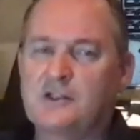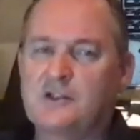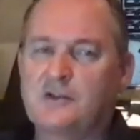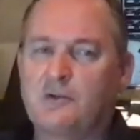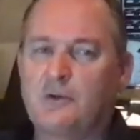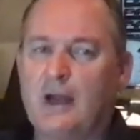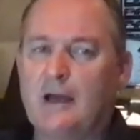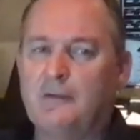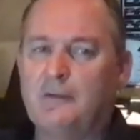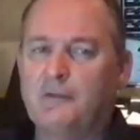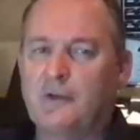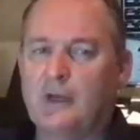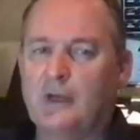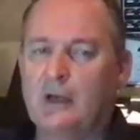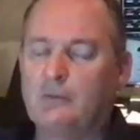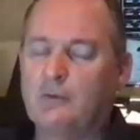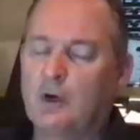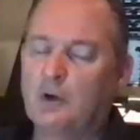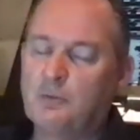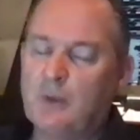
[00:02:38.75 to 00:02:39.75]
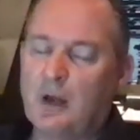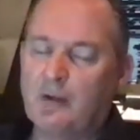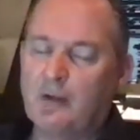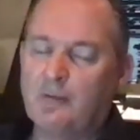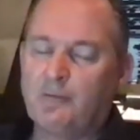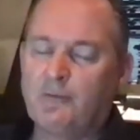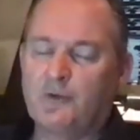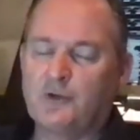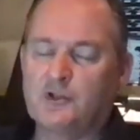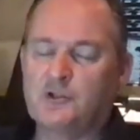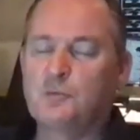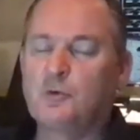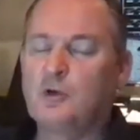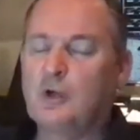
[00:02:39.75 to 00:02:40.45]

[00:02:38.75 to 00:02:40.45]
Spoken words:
arrived, I wrote my first book.